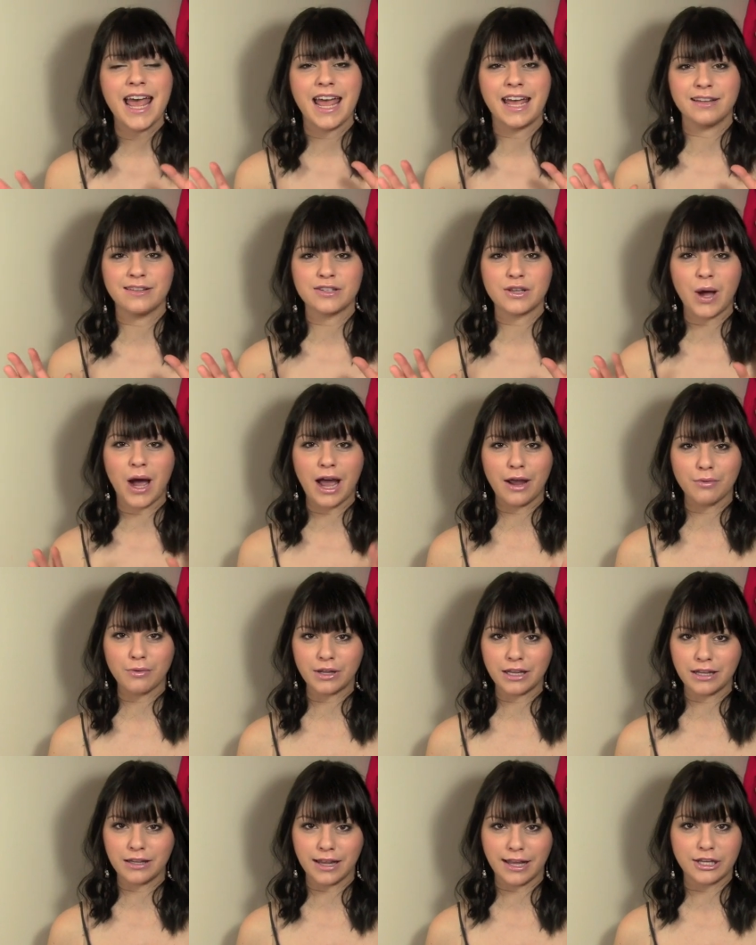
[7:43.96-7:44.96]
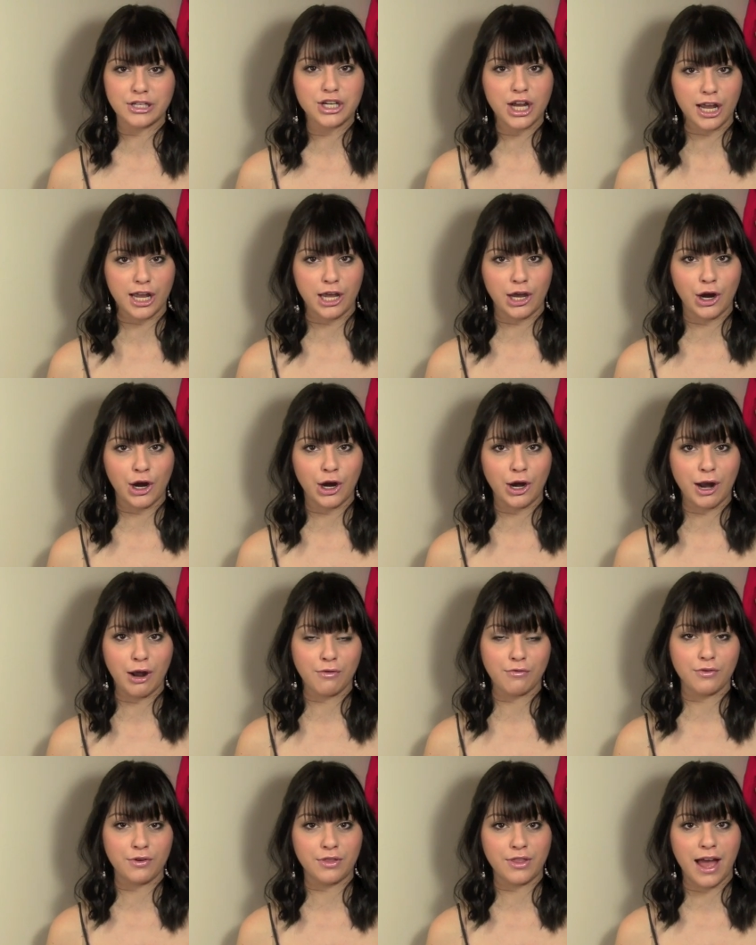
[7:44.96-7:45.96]
And so I really like checking her
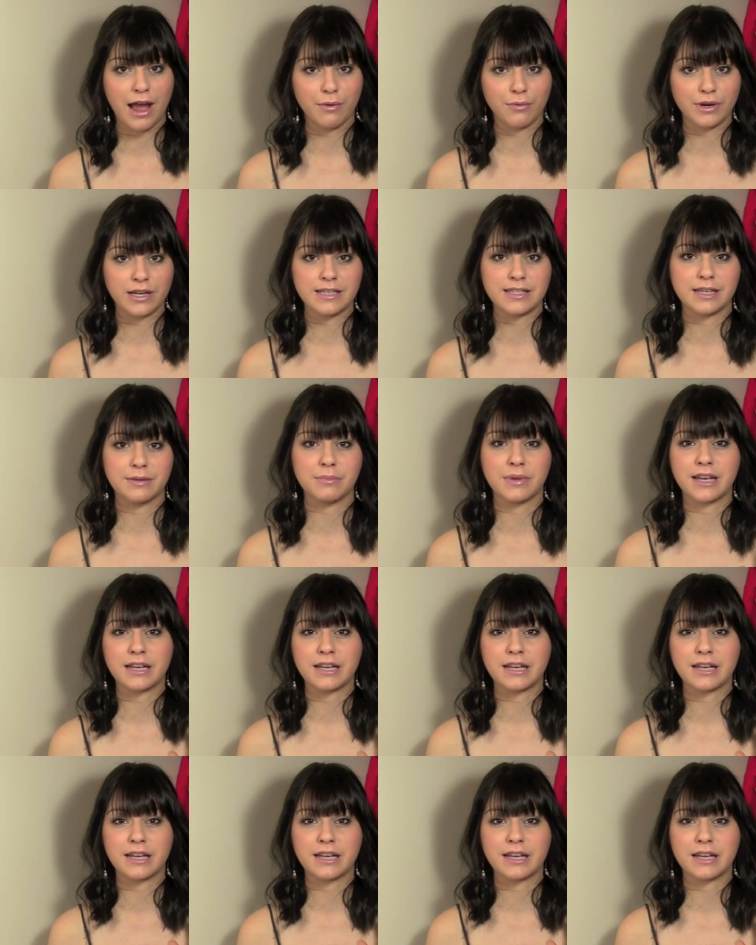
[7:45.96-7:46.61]
out for that reason,